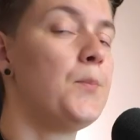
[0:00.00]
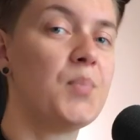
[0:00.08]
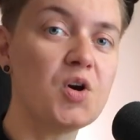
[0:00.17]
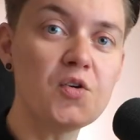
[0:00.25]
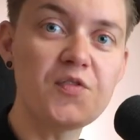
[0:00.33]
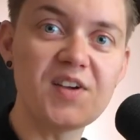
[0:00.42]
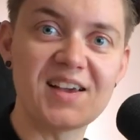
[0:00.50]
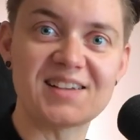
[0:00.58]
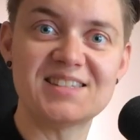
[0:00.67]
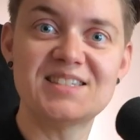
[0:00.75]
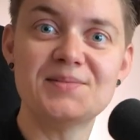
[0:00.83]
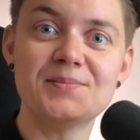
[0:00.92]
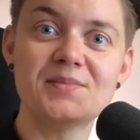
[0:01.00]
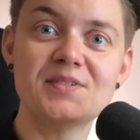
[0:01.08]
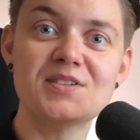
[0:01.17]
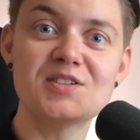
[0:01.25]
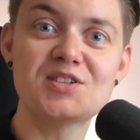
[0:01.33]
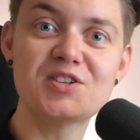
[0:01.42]
Perfect.
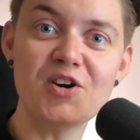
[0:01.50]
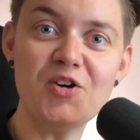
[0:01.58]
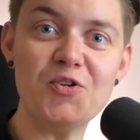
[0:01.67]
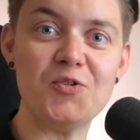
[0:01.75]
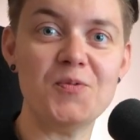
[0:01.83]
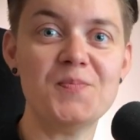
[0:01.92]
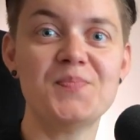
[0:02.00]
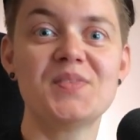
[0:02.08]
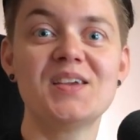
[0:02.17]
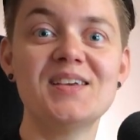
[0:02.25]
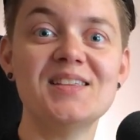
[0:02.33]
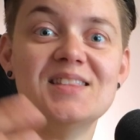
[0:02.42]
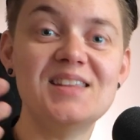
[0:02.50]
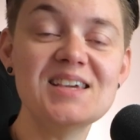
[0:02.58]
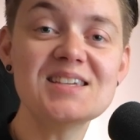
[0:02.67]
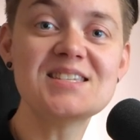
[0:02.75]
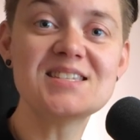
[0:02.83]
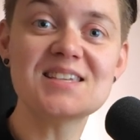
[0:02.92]
So
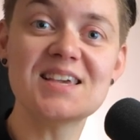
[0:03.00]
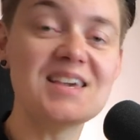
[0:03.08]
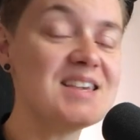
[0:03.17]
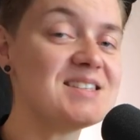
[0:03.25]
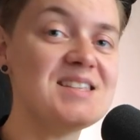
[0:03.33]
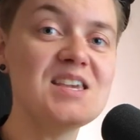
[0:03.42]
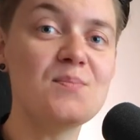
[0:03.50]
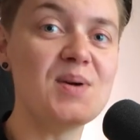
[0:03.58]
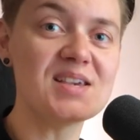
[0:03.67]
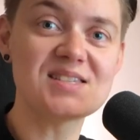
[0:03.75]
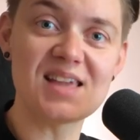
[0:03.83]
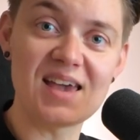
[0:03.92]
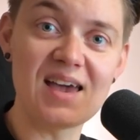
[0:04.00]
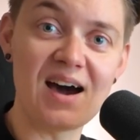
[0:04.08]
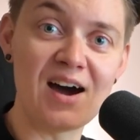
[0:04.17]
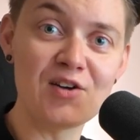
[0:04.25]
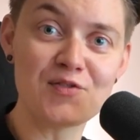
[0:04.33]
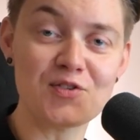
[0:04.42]
this is the best
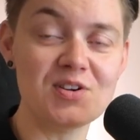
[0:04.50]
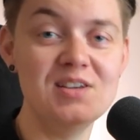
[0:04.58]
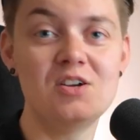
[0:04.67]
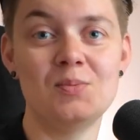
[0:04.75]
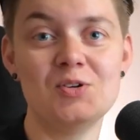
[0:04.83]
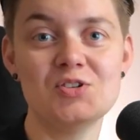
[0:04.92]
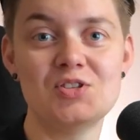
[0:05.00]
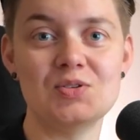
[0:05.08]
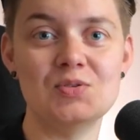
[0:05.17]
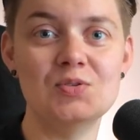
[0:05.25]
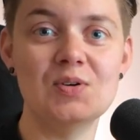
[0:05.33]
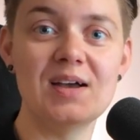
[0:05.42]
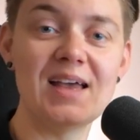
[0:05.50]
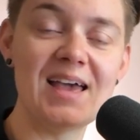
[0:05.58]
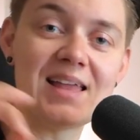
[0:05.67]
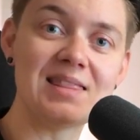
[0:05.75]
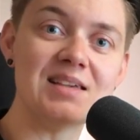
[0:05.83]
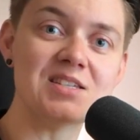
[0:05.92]
AI for e-commerce tool
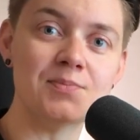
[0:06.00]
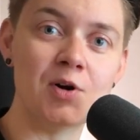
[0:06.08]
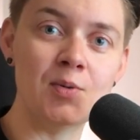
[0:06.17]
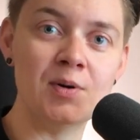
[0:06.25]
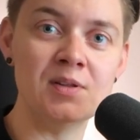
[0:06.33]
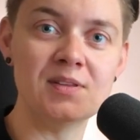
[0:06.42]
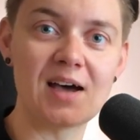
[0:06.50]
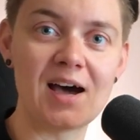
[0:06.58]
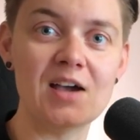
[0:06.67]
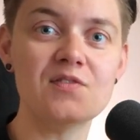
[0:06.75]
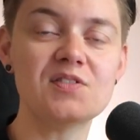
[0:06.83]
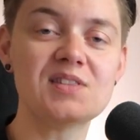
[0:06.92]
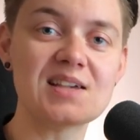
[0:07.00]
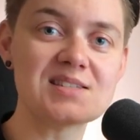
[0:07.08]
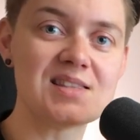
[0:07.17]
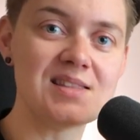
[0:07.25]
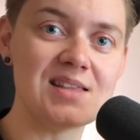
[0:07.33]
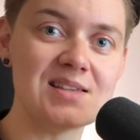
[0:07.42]
at this moment. I've
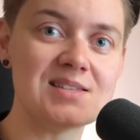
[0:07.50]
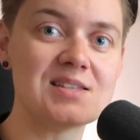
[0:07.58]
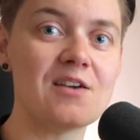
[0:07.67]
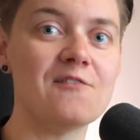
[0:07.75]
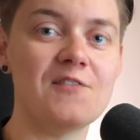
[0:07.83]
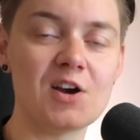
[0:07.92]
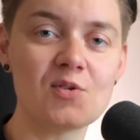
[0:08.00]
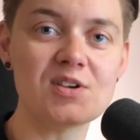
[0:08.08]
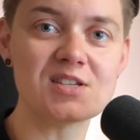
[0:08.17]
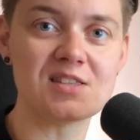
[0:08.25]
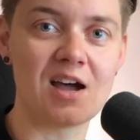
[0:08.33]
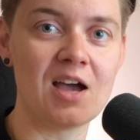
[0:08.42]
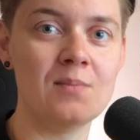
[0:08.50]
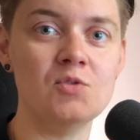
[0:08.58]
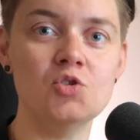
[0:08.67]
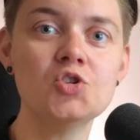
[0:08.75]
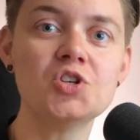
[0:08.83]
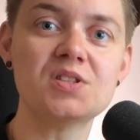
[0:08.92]
tested this various times.
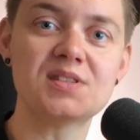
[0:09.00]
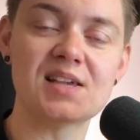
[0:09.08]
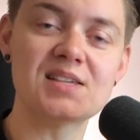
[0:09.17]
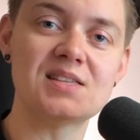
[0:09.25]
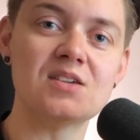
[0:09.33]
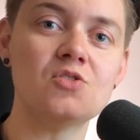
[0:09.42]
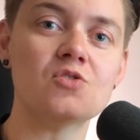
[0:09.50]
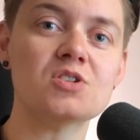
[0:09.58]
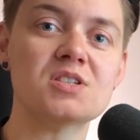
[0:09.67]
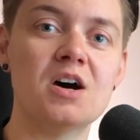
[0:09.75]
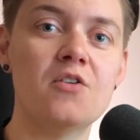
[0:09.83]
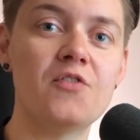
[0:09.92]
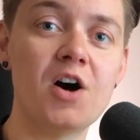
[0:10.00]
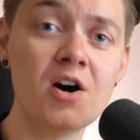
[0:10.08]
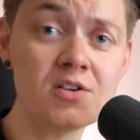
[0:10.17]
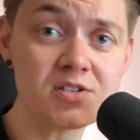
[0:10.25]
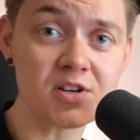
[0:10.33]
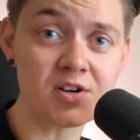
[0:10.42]
You should test it yourself
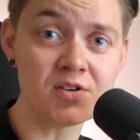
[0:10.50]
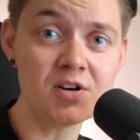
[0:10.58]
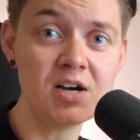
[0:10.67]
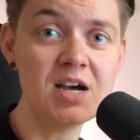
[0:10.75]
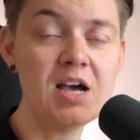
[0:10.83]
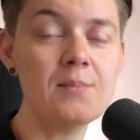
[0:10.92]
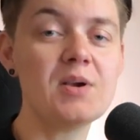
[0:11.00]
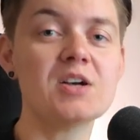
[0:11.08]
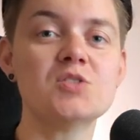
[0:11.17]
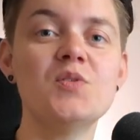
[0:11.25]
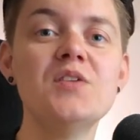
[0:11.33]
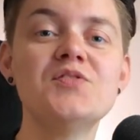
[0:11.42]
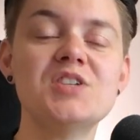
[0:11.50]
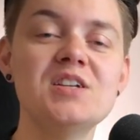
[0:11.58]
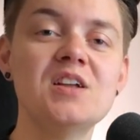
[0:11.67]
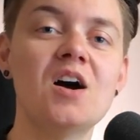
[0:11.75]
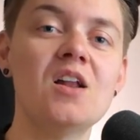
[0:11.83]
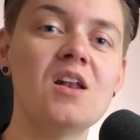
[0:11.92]
also, because we've
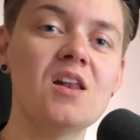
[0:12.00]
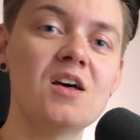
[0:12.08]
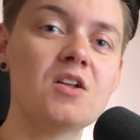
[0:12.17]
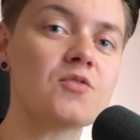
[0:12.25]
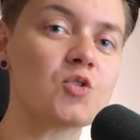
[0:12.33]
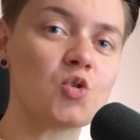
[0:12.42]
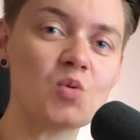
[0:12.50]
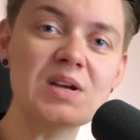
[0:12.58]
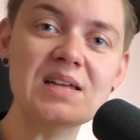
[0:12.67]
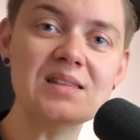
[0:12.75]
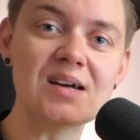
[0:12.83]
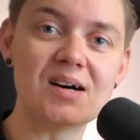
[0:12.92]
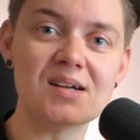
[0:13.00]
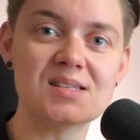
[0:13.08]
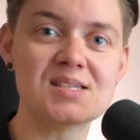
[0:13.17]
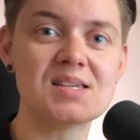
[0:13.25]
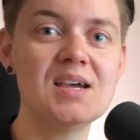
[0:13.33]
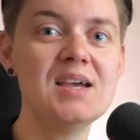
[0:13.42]
seen a lot of green
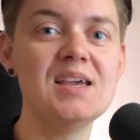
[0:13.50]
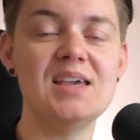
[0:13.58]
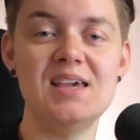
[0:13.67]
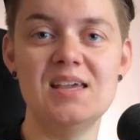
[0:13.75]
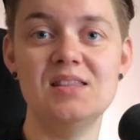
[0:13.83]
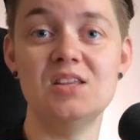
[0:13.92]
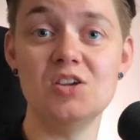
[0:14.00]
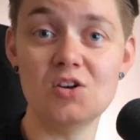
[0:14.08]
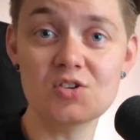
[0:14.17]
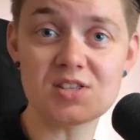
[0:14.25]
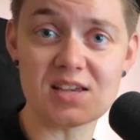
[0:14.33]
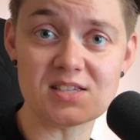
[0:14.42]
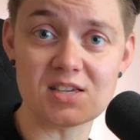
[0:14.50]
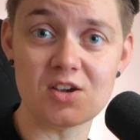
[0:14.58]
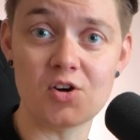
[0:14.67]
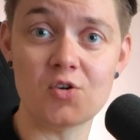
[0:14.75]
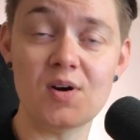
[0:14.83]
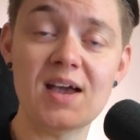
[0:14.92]
dots in the Yoast
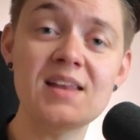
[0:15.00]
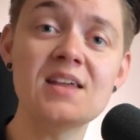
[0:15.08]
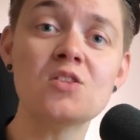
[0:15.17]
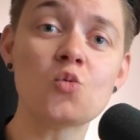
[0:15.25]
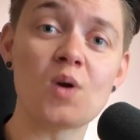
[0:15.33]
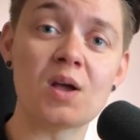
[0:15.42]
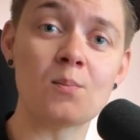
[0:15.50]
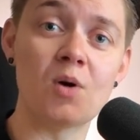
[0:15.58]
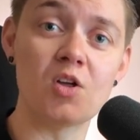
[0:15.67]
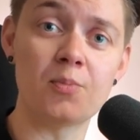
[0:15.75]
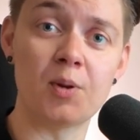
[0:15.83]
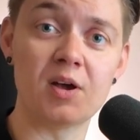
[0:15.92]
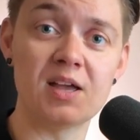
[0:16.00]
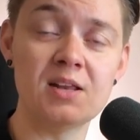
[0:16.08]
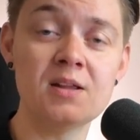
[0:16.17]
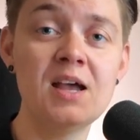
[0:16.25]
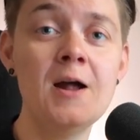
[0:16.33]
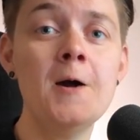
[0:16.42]
SEO and in the Rank Math
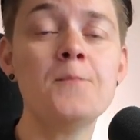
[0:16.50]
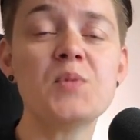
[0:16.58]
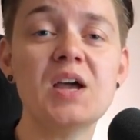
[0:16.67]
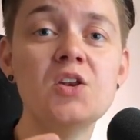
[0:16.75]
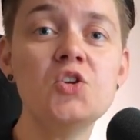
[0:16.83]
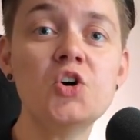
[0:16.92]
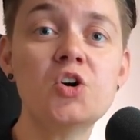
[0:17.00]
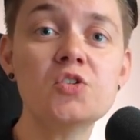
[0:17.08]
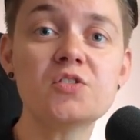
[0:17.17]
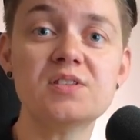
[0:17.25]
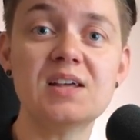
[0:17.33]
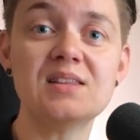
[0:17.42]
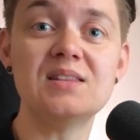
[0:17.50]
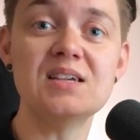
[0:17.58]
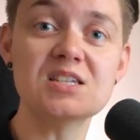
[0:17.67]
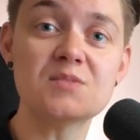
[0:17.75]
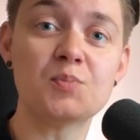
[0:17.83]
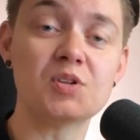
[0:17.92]
plugin. And note that
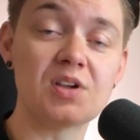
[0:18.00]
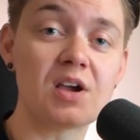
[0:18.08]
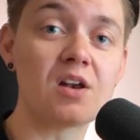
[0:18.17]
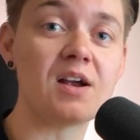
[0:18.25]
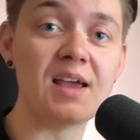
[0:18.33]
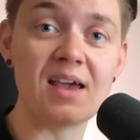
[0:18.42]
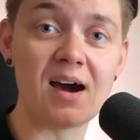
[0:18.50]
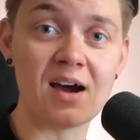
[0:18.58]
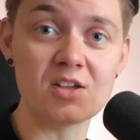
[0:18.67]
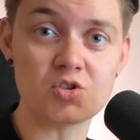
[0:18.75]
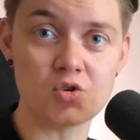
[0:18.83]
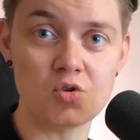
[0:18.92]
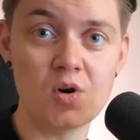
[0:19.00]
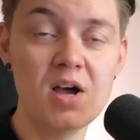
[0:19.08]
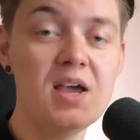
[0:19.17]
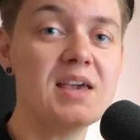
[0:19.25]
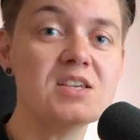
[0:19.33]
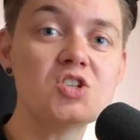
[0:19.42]
this particular AI tool
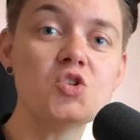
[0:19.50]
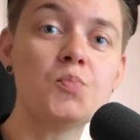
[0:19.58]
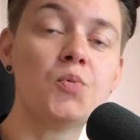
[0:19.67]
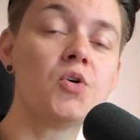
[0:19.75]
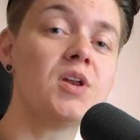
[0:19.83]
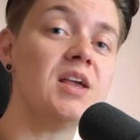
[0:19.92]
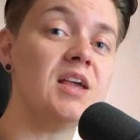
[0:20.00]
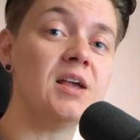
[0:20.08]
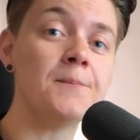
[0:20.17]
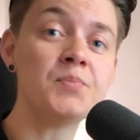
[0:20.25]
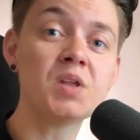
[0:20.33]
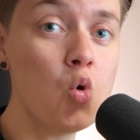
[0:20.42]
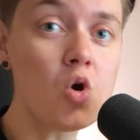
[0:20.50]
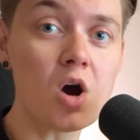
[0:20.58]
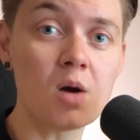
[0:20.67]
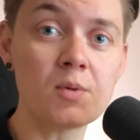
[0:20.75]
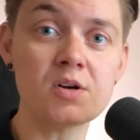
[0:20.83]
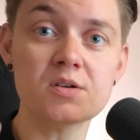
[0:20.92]
is supporting
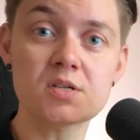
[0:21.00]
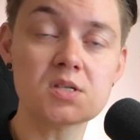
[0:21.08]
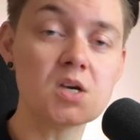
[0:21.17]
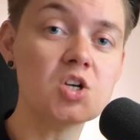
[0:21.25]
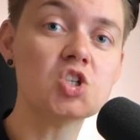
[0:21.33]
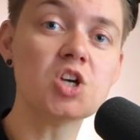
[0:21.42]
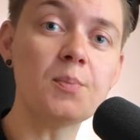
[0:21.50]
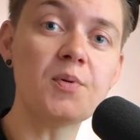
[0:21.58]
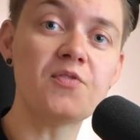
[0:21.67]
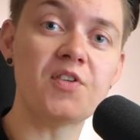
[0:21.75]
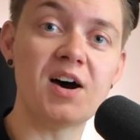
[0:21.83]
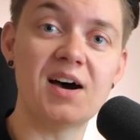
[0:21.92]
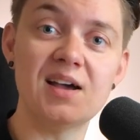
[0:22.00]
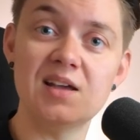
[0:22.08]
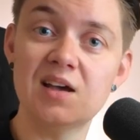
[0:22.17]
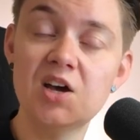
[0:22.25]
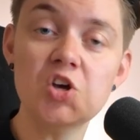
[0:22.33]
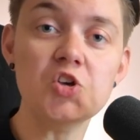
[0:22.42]
WooCommerce,
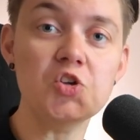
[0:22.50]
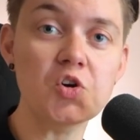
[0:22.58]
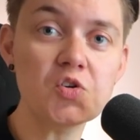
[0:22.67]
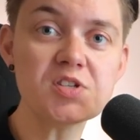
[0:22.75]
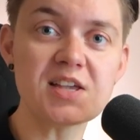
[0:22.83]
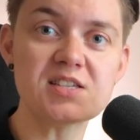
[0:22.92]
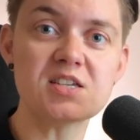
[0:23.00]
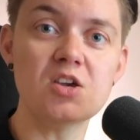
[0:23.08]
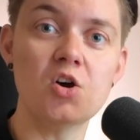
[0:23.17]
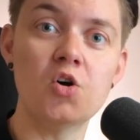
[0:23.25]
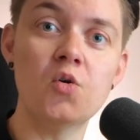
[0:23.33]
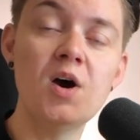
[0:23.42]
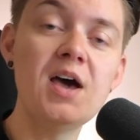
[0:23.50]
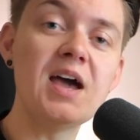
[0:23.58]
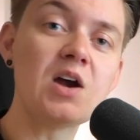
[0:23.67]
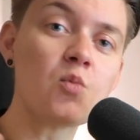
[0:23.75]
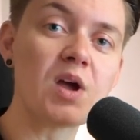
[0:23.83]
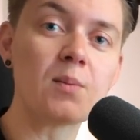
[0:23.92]
Shopify, Yoast SEO
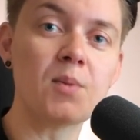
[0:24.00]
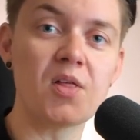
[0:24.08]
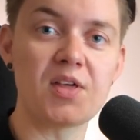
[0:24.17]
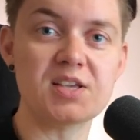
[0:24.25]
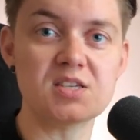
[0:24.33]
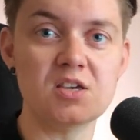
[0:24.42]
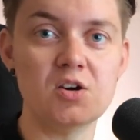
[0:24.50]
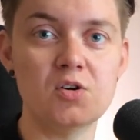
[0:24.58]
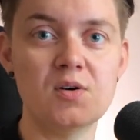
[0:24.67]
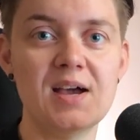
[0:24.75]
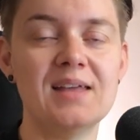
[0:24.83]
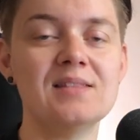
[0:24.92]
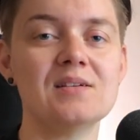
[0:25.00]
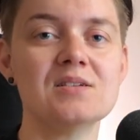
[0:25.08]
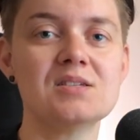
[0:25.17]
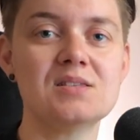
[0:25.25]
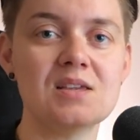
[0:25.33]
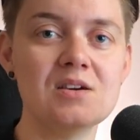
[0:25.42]
and Rank Math SEO, and they're
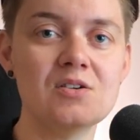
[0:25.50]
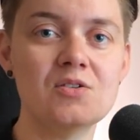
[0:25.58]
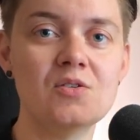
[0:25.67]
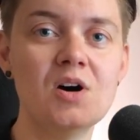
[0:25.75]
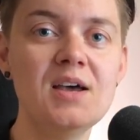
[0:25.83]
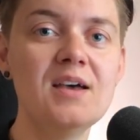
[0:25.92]
still